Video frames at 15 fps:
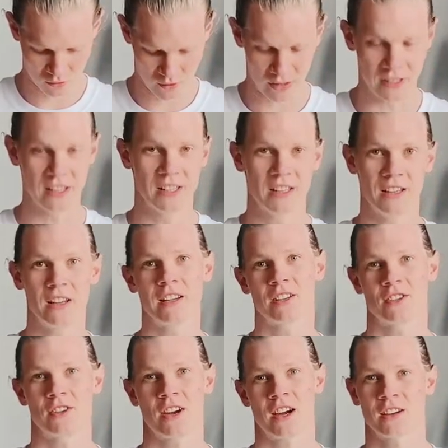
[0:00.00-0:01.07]
really
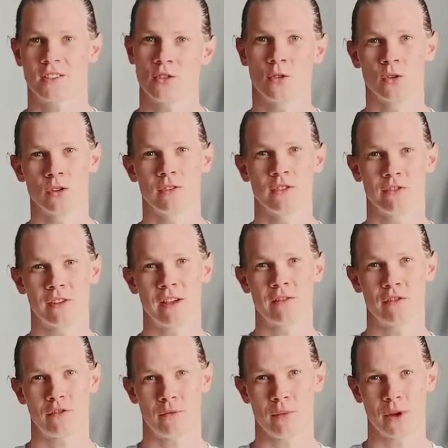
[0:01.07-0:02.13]
extract all of the
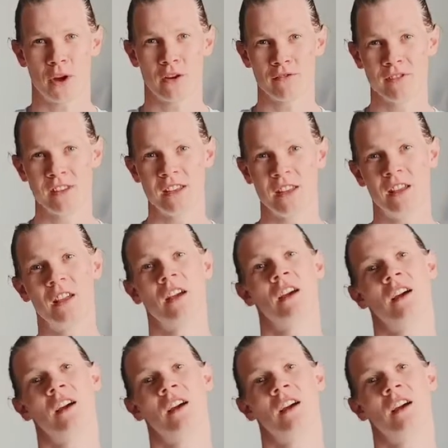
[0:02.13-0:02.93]
flavour from the coffee.